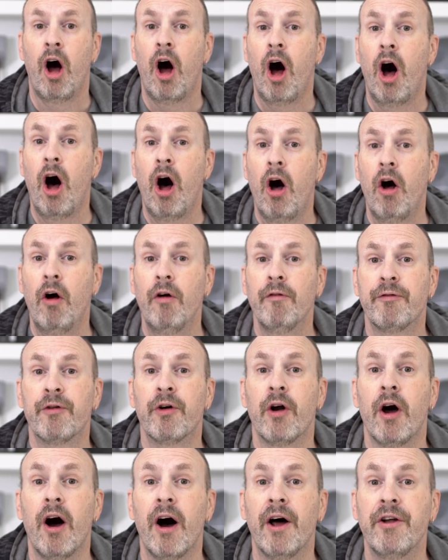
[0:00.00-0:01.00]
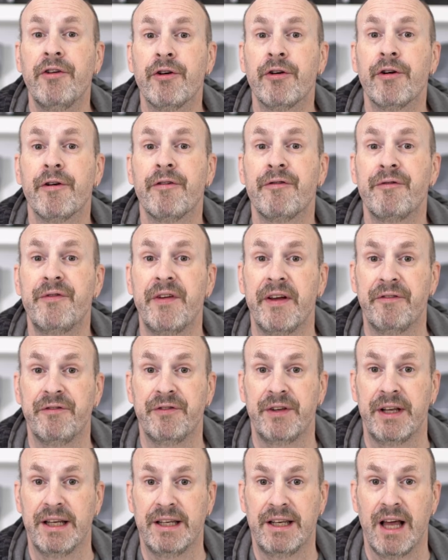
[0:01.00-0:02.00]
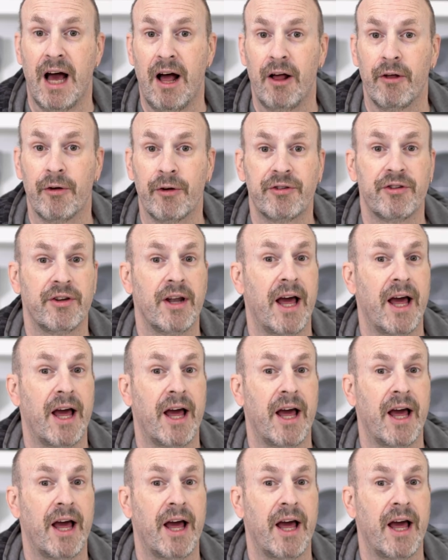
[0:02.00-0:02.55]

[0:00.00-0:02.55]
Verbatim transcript: all for under $50.